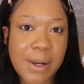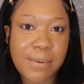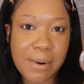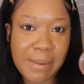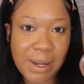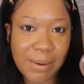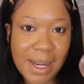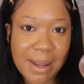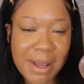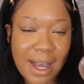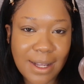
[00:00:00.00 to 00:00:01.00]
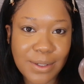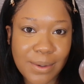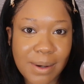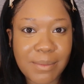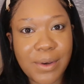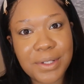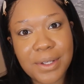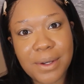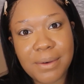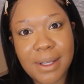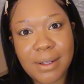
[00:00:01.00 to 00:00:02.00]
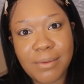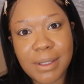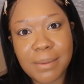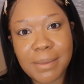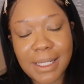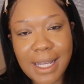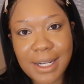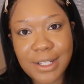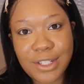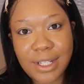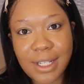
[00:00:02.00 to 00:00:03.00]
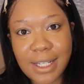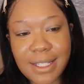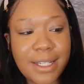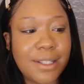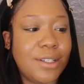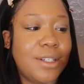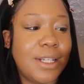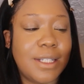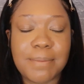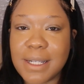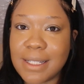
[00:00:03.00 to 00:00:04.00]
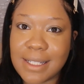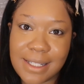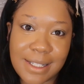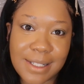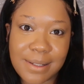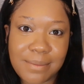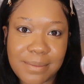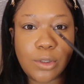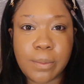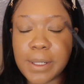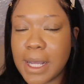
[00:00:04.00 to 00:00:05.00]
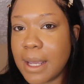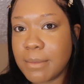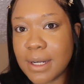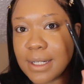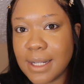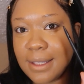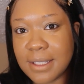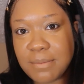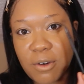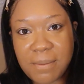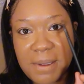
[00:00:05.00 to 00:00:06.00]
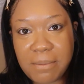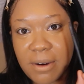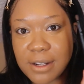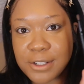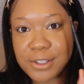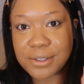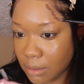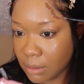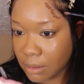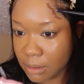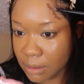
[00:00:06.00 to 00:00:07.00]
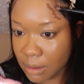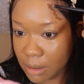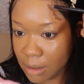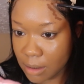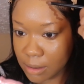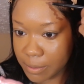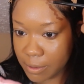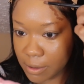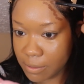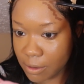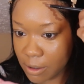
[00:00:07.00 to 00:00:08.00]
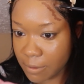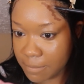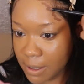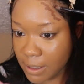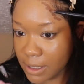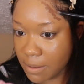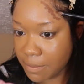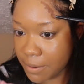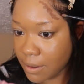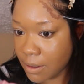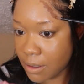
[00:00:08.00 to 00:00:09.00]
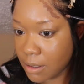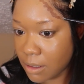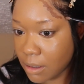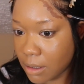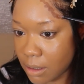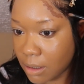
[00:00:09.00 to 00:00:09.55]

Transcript: For my cream contour, I'm going to go in with the Milani Cheek Kiss in the shade Spicy Season. To apply, I'm going to take this Morphe brush on the perimeter of my temple,